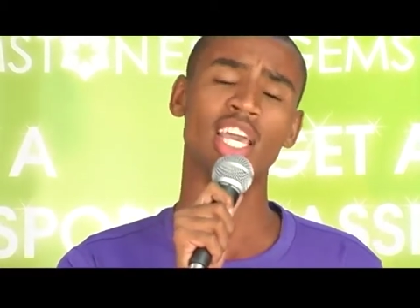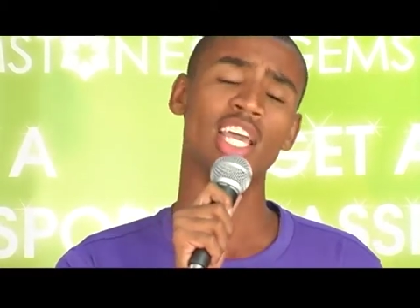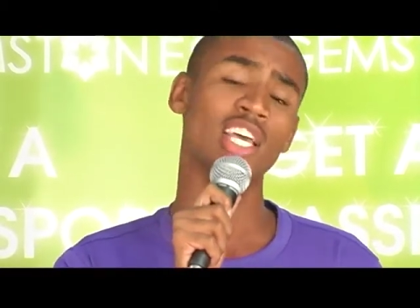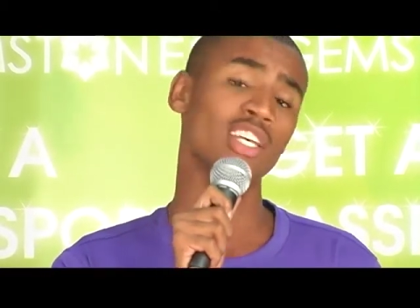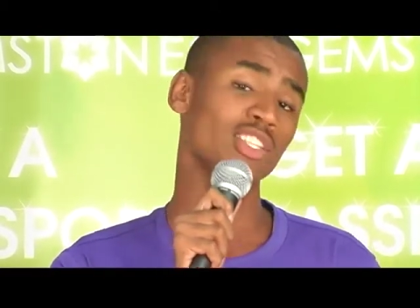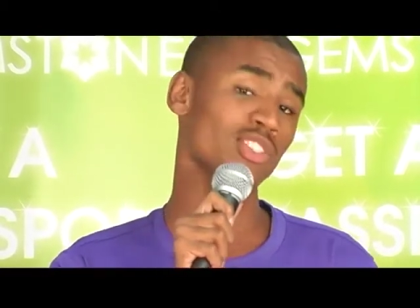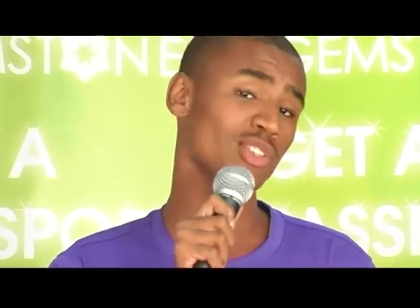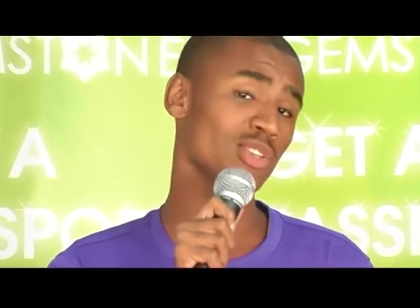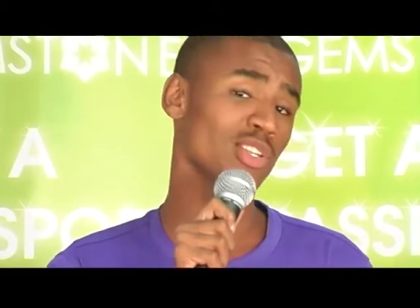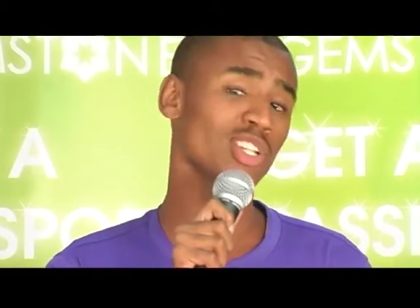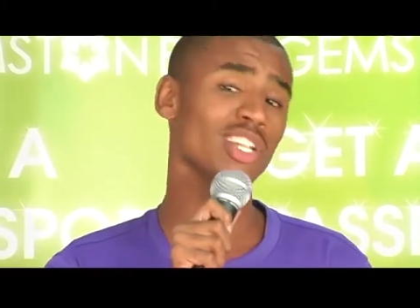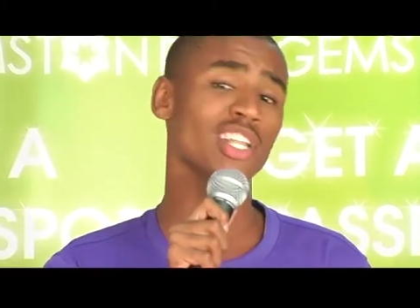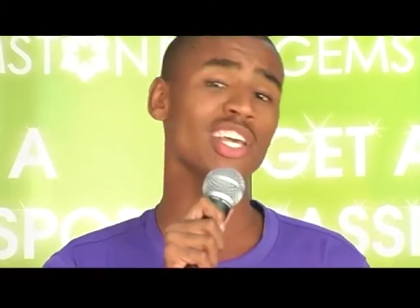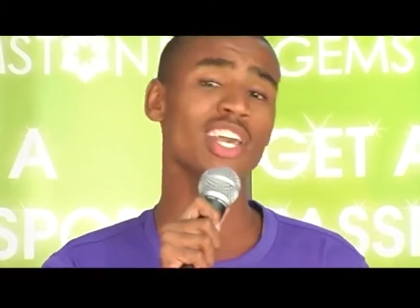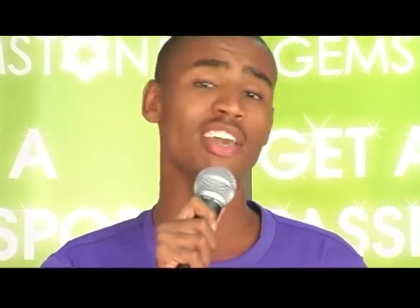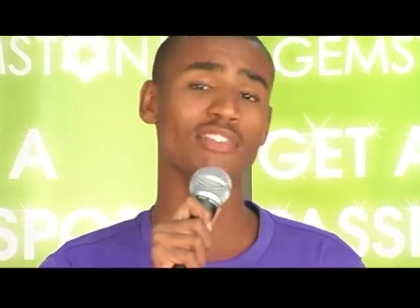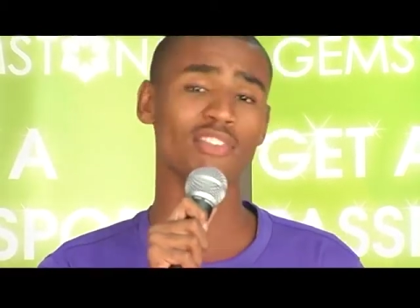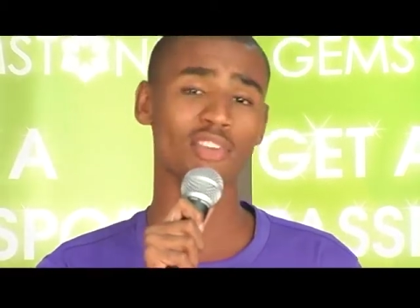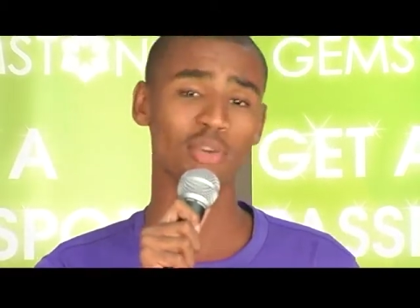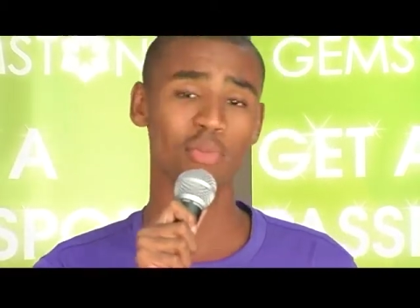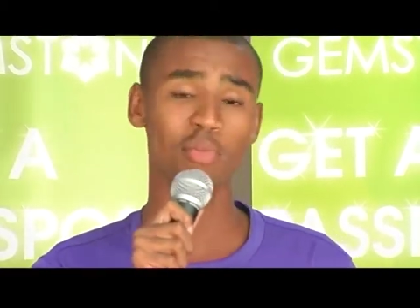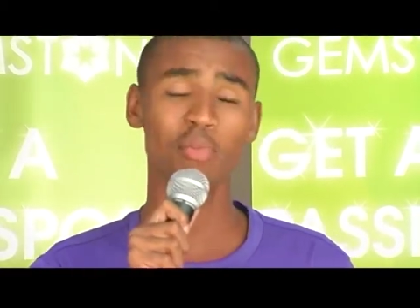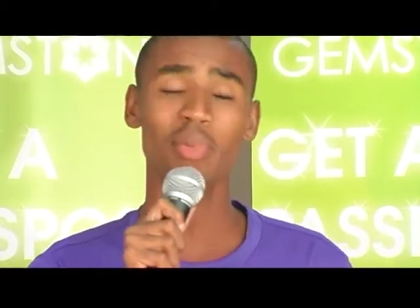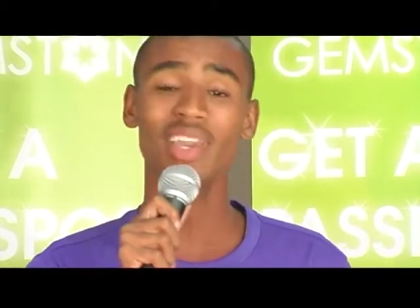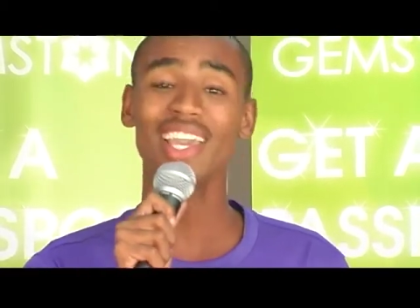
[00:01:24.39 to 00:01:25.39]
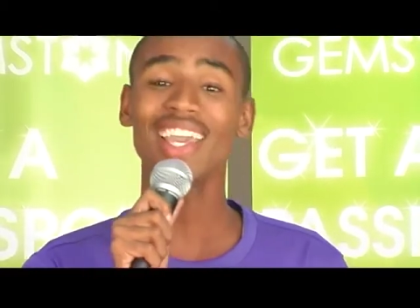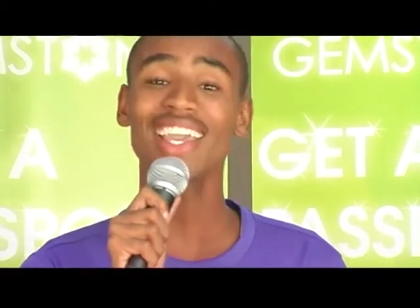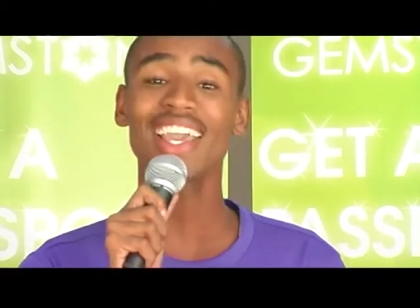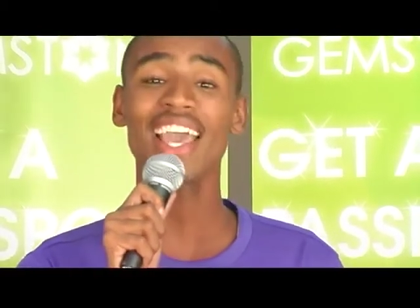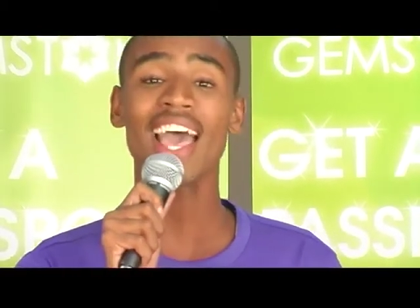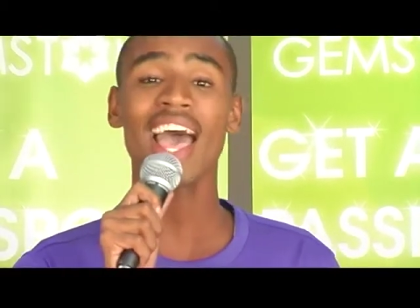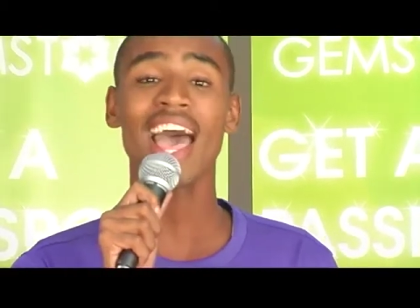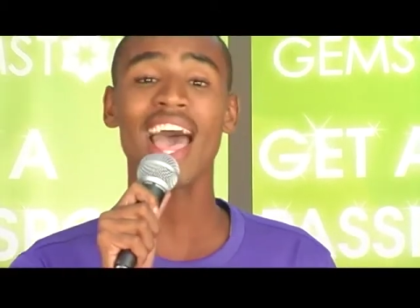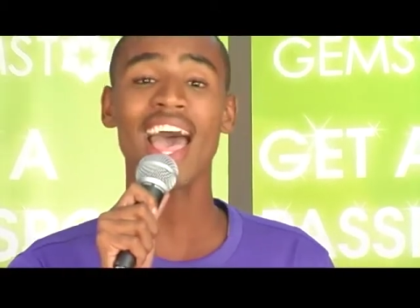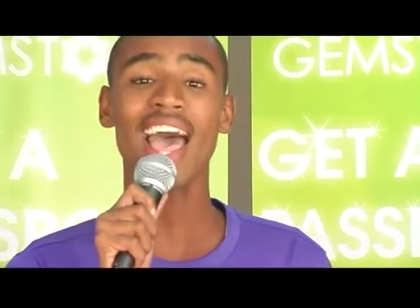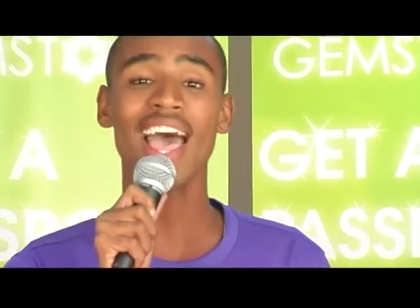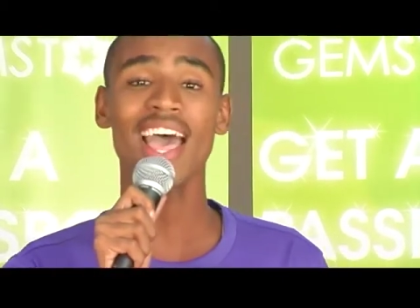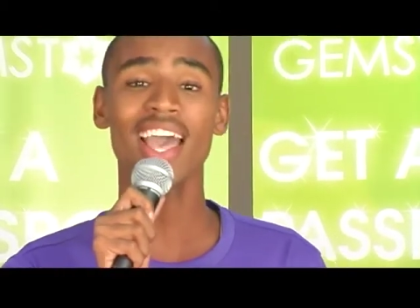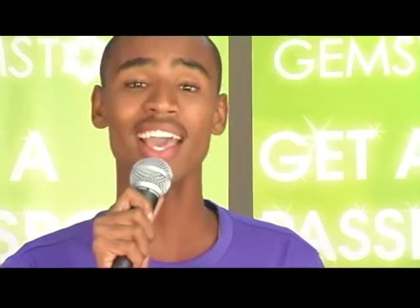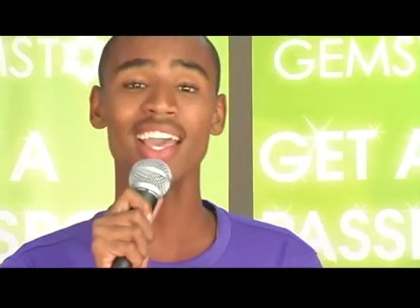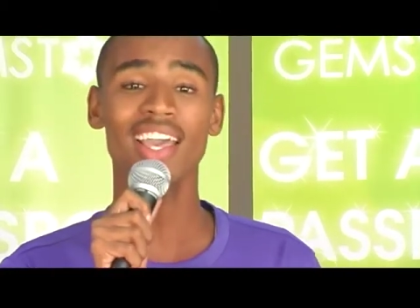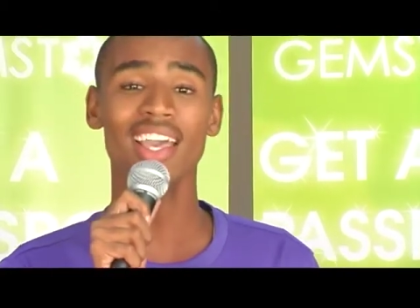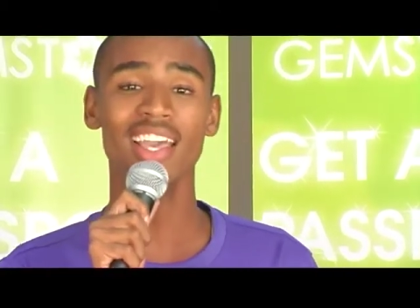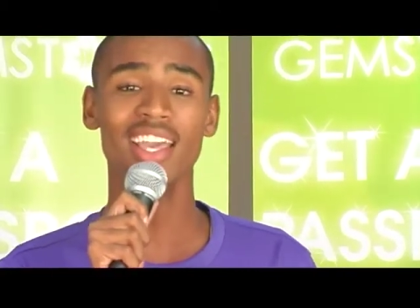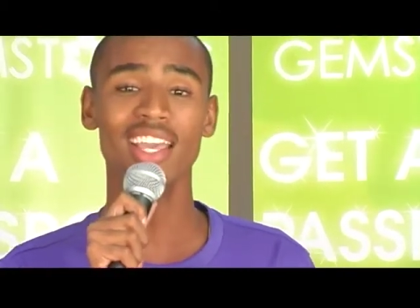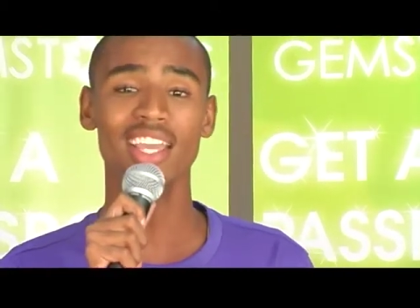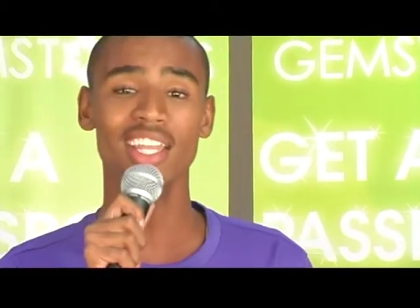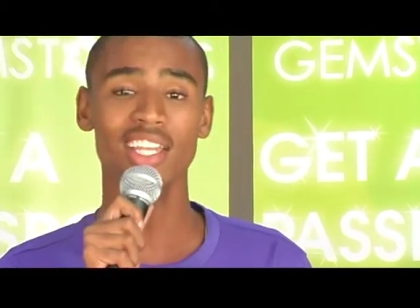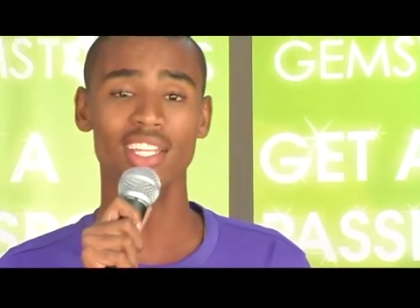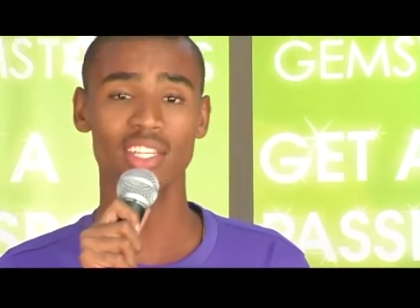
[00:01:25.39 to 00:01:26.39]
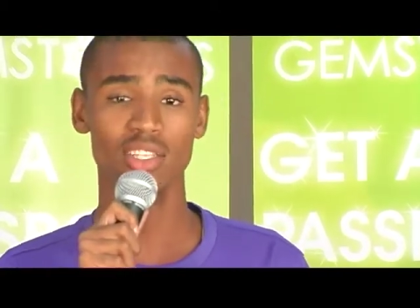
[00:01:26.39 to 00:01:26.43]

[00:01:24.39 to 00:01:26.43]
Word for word: So leave it behind,